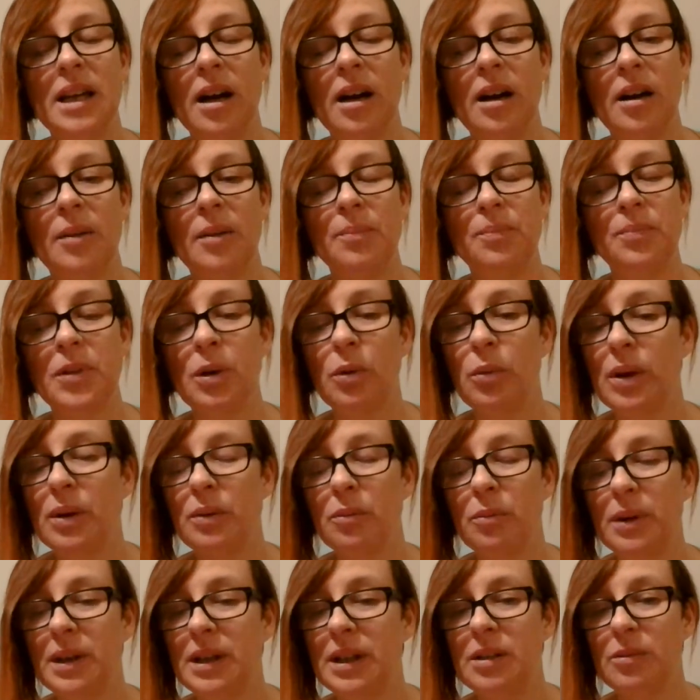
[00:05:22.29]

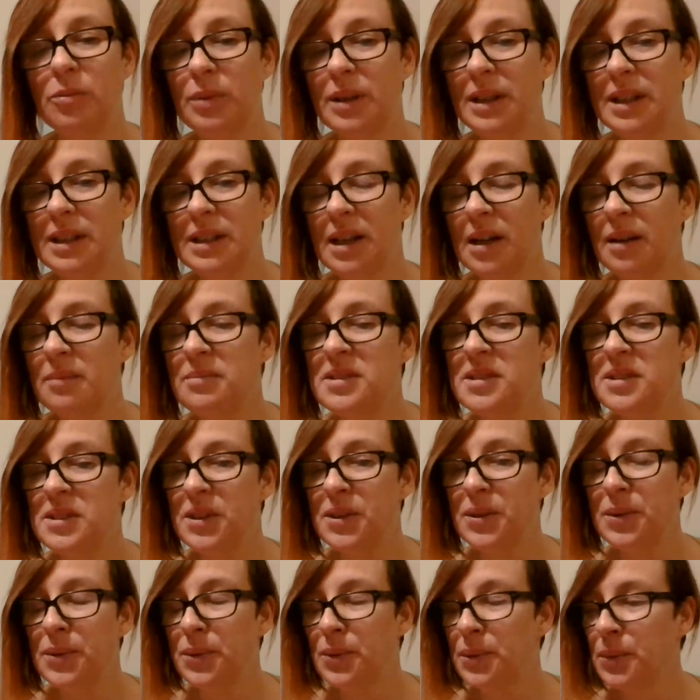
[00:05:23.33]
When it comes
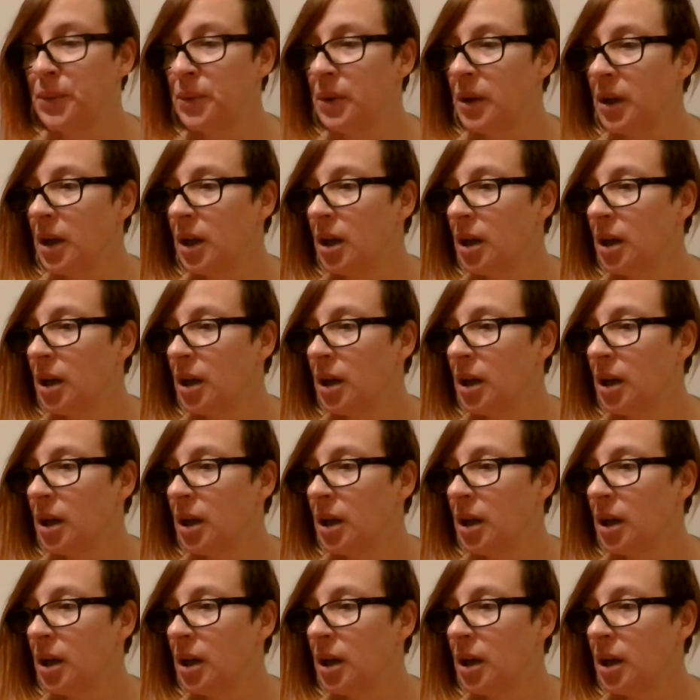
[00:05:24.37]
to